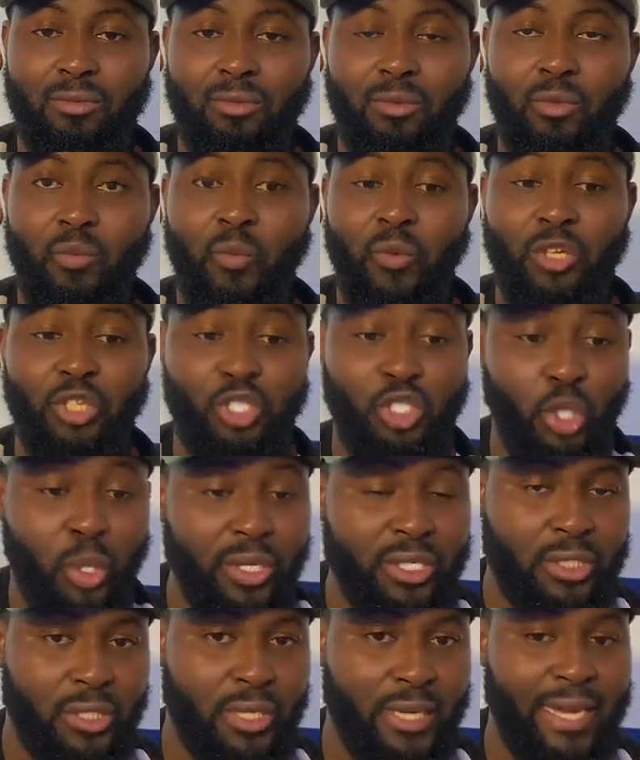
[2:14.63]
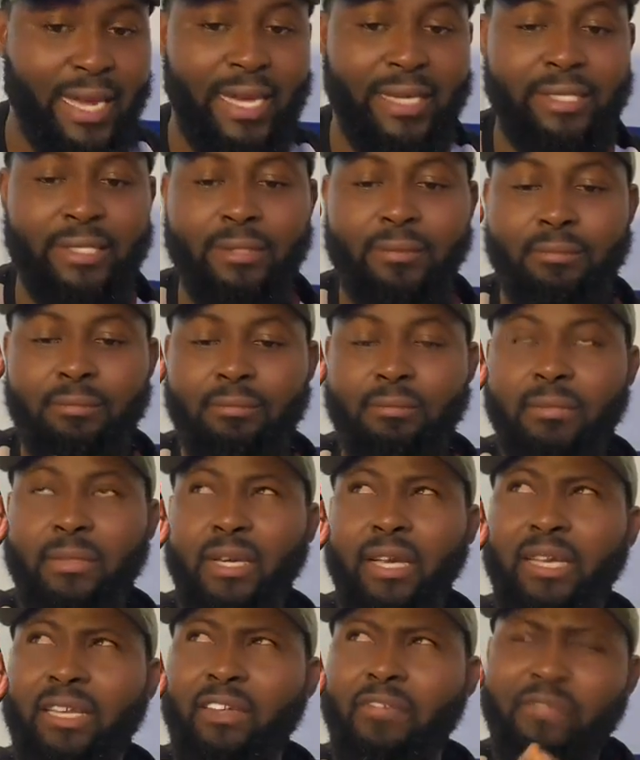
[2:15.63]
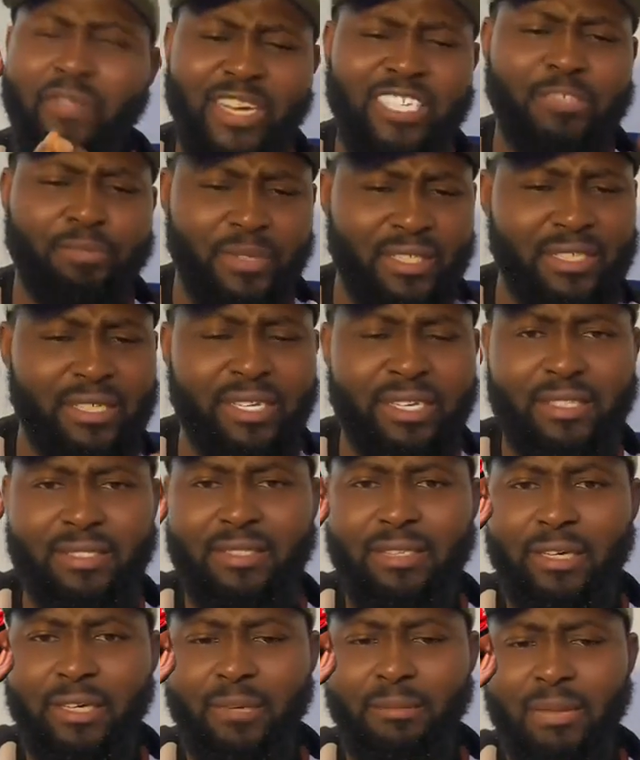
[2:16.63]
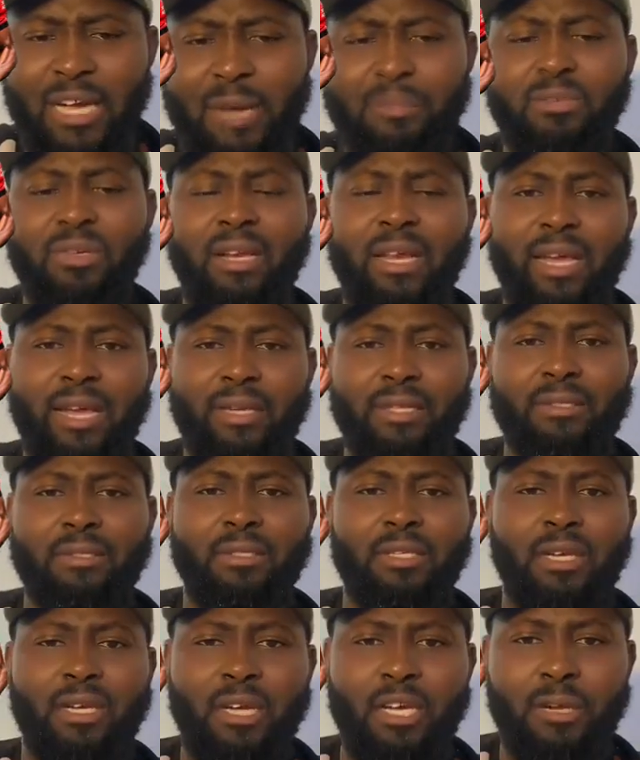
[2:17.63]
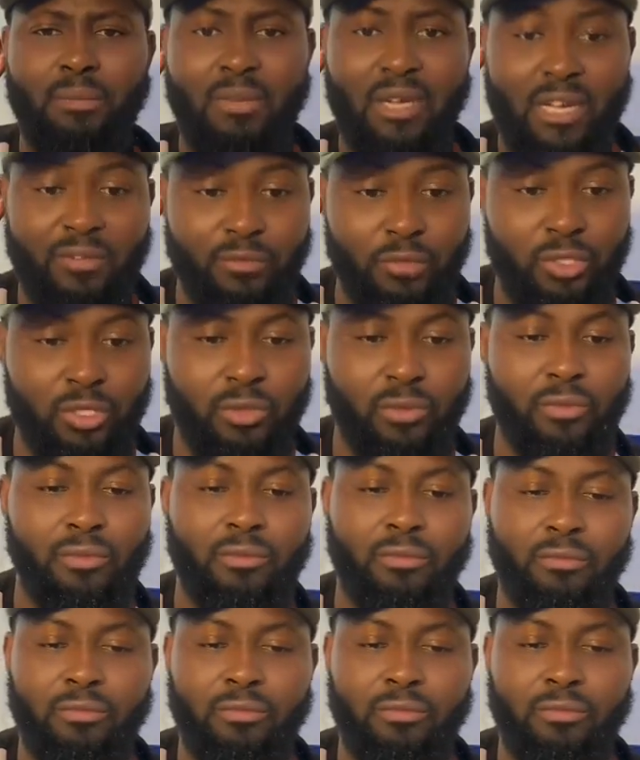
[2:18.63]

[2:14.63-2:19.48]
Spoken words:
with George Gadi and the Vice President Abdullahi Kavuto